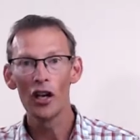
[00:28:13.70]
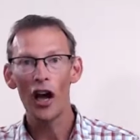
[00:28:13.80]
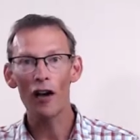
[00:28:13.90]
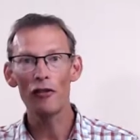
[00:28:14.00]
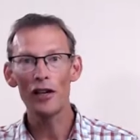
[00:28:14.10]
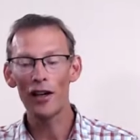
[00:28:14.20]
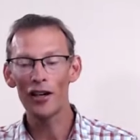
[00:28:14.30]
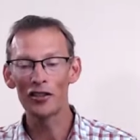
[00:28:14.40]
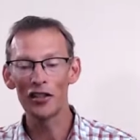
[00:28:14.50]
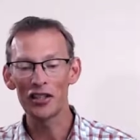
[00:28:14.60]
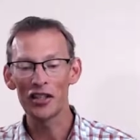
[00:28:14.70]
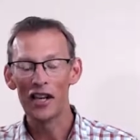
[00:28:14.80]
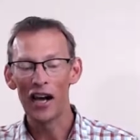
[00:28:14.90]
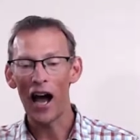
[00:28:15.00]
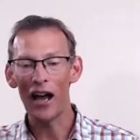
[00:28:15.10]
I realized that
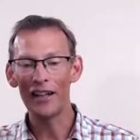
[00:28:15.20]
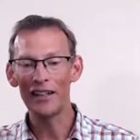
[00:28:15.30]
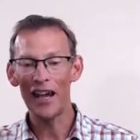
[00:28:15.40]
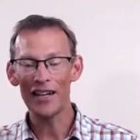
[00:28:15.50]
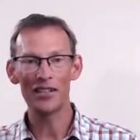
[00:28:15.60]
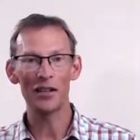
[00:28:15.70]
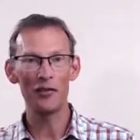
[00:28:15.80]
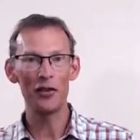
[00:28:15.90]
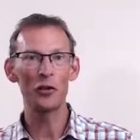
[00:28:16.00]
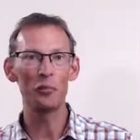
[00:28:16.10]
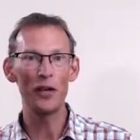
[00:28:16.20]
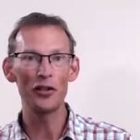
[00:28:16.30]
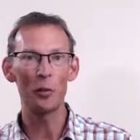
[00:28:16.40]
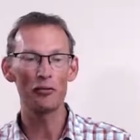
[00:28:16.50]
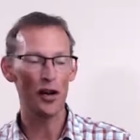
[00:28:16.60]
I, yes, if you compete
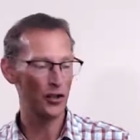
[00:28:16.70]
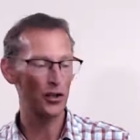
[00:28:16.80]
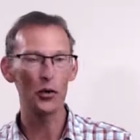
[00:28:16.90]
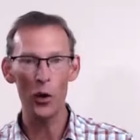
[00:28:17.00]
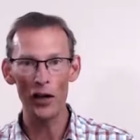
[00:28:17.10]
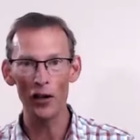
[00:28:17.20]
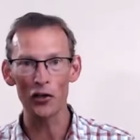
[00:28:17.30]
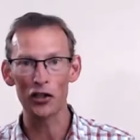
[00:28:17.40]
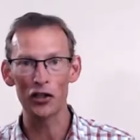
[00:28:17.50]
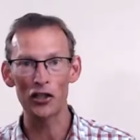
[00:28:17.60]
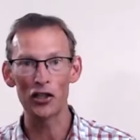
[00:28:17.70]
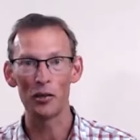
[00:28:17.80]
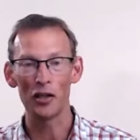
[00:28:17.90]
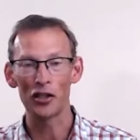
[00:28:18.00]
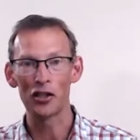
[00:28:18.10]
on price, you can win lots of
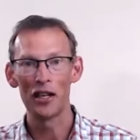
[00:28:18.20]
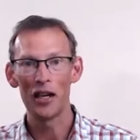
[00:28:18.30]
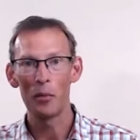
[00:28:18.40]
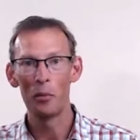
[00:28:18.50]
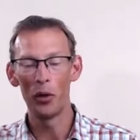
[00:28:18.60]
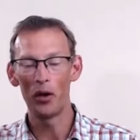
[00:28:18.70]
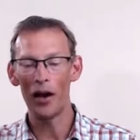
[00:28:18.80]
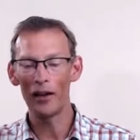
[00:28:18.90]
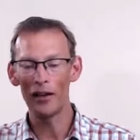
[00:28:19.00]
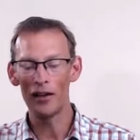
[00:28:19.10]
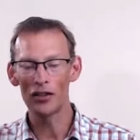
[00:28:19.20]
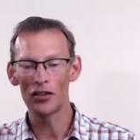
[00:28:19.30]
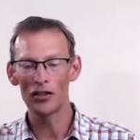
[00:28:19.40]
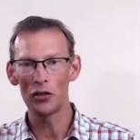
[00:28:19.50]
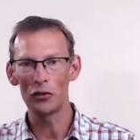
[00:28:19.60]
customers. But yeah. I learned
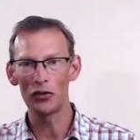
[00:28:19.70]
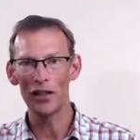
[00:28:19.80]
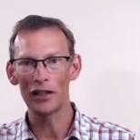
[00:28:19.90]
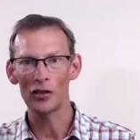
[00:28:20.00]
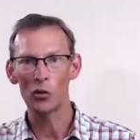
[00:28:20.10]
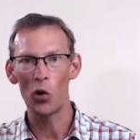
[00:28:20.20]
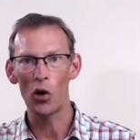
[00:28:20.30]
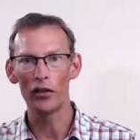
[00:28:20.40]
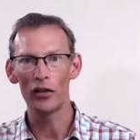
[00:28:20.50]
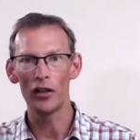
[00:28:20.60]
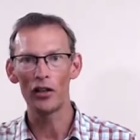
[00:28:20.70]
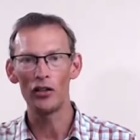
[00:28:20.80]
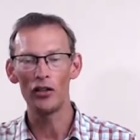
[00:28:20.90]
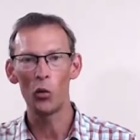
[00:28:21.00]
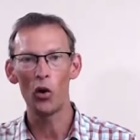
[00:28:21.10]
two things. One that
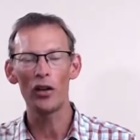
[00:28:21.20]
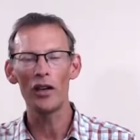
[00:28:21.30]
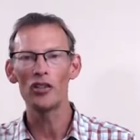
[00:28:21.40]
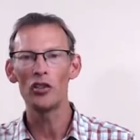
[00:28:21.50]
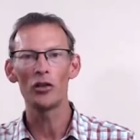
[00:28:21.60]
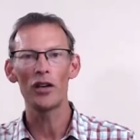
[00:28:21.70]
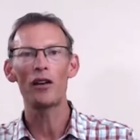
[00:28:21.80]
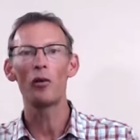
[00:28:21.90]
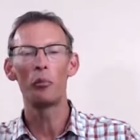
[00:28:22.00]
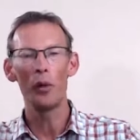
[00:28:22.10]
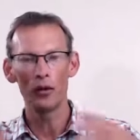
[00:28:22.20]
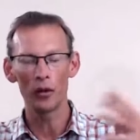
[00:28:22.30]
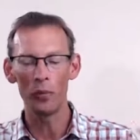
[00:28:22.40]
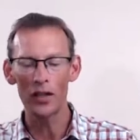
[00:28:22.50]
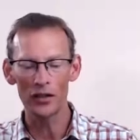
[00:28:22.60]
one is you cannot build a
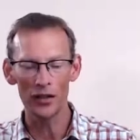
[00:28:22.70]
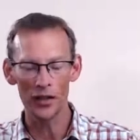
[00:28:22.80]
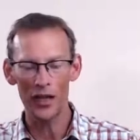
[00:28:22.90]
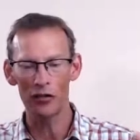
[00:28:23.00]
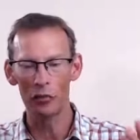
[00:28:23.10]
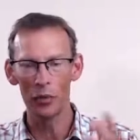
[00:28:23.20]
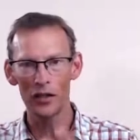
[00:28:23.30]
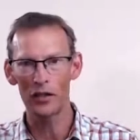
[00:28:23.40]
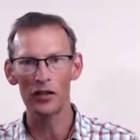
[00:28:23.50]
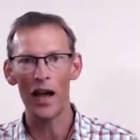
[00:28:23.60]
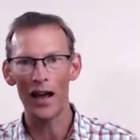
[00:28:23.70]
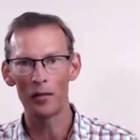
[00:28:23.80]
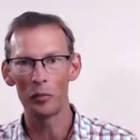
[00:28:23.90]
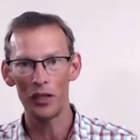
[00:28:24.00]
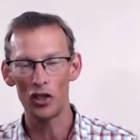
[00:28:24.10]
big successful business and
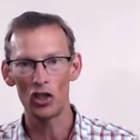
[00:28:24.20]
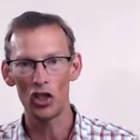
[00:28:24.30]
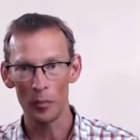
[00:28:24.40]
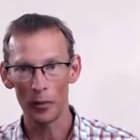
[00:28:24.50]
be cheap.